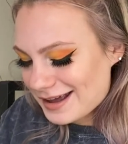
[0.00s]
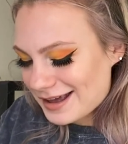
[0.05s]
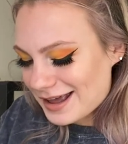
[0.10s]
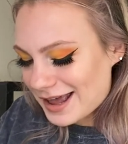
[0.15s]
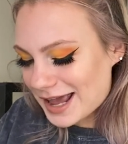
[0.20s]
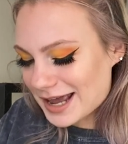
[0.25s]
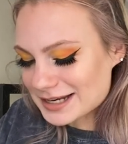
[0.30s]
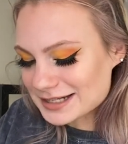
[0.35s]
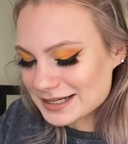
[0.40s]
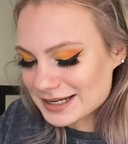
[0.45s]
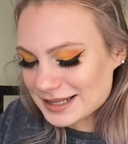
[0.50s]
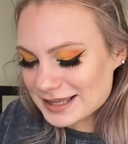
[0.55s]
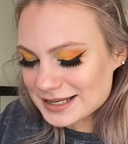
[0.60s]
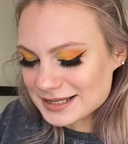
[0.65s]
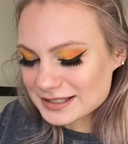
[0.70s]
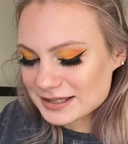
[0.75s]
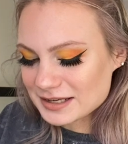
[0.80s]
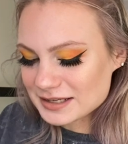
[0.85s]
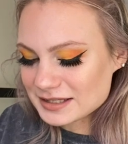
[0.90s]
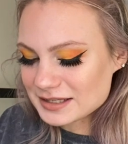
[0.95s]
And
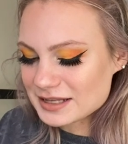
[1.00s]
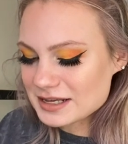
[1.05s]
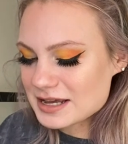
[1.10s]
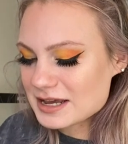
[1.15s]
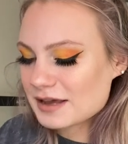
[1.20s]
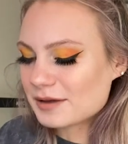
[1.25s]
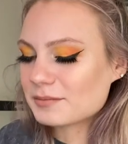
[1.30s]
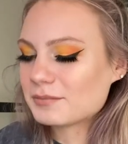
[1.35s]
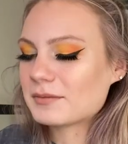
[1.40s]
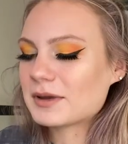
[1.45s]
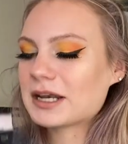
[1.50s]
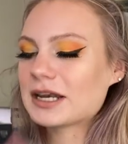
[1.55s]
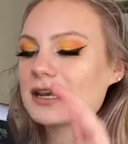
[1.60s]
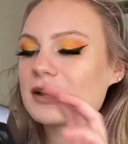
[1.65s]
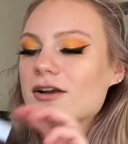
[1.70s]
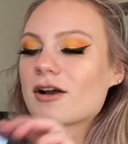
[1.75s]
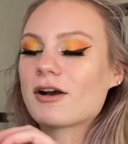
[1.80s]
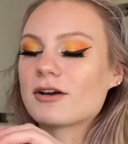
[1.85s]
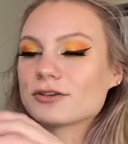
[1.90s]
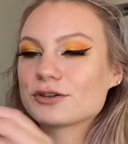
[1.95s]
this is the mini
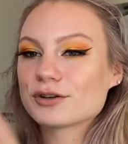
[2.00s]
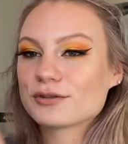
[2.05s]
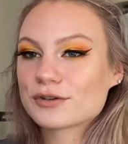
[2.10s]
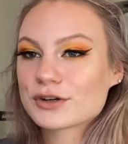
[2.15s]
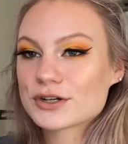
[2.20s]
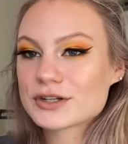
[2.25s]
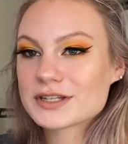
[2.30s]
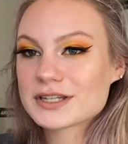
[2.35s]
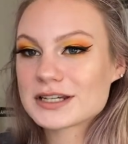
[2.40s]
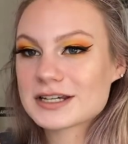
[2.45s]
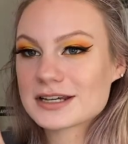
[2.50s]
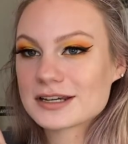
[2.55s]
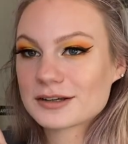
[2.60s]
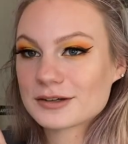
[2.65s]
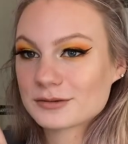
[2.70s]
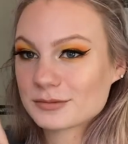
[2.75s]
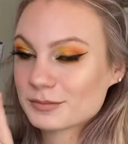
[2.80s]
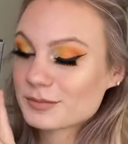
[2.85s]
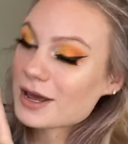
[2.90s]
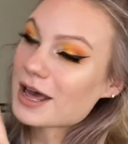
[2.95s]
Controversy
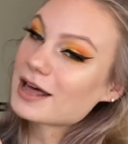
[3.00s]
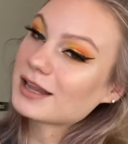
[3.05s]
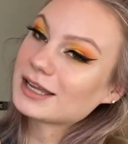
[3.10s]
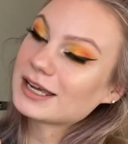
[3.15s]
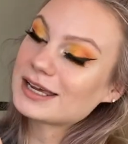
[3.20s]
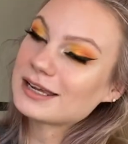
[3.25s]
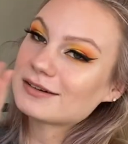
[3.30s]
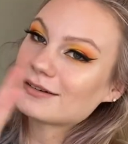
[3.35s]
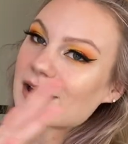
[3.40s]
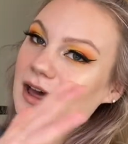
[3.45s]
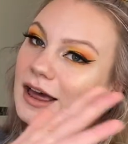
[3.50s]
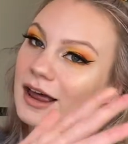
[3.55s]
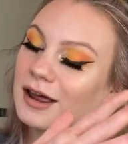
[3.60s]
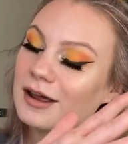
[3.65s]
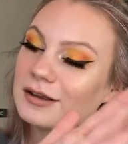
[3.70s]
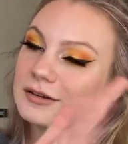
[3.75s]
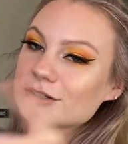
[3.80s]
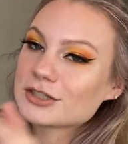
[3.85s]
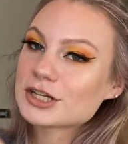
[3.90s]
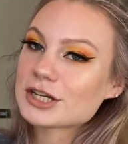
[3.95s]
palette,
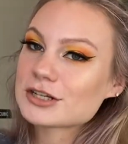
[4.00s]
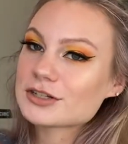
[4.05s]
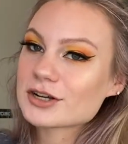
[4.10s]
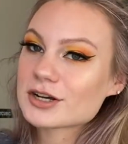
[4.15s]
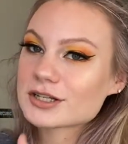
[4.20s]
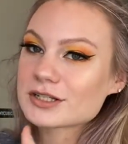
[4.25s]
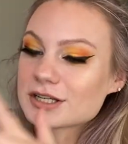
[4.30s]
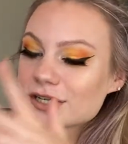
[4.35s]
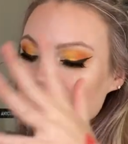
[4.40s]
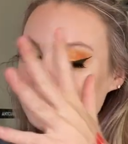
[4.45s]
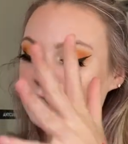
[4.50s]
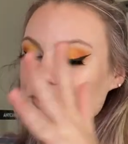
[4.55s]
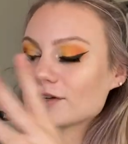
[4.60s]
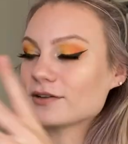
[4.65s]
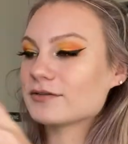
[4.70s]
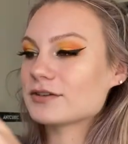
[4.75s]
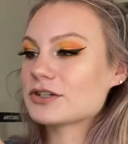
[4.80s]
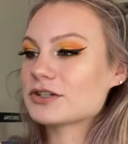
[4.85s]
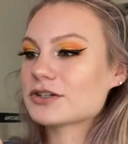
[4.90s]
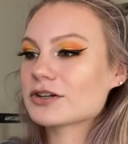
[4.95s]
Shane Dawson and
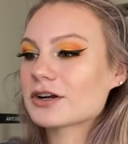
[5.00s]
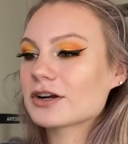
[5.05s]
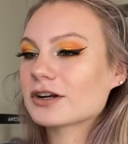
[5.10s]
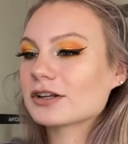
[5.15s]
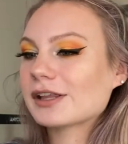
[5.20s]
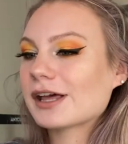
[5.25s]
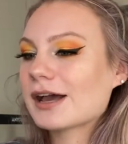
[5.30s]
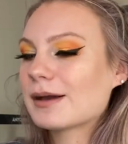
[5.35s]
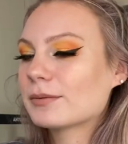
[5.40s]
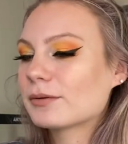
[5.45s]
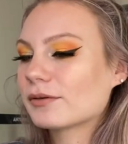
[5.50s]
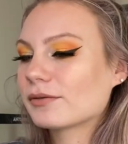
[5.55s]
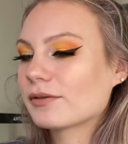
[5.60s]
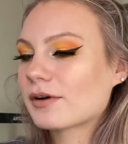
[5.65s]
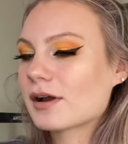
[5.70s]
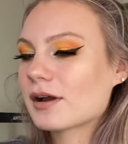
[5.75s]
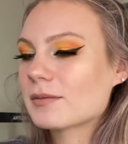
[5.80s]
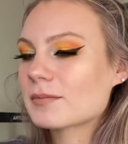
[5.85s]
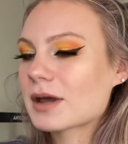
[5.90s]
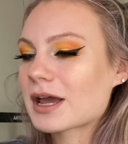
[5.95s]
Jeffree Star collab
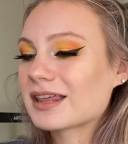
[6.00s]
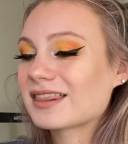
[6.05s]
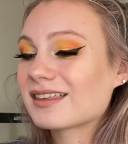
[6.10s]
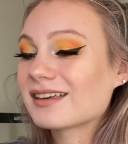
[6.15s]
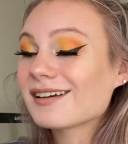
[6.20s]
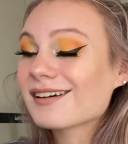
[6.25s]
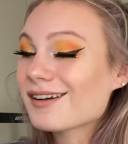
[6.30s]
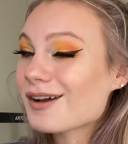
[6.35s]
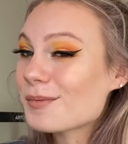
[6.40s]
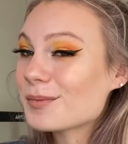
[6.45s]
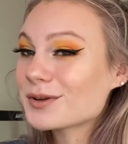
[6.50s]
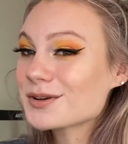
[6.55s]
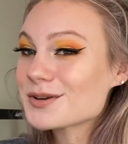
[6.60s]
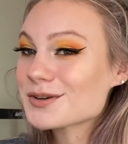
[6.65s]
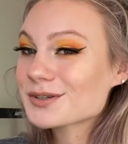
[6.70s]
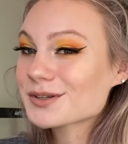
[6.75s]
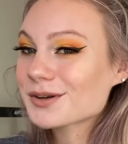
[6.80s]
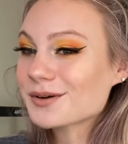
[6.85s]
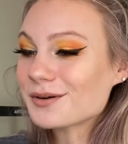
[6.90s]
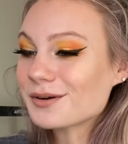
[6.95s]
from, I think, a couple years
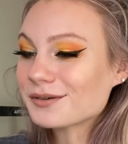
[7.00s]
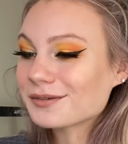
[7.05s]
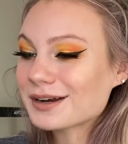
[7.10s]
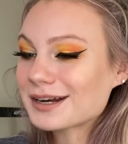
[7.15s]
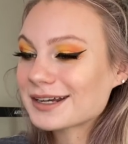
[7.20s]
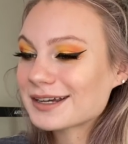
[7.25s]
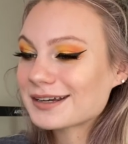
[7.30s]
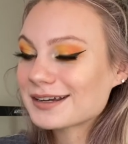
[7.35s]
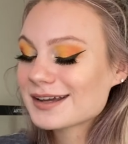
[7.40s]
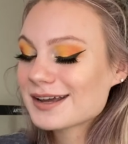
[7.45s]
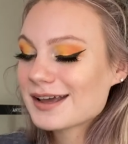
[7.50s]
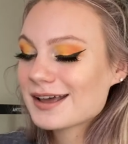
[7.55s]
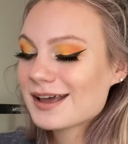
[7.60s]
ago already.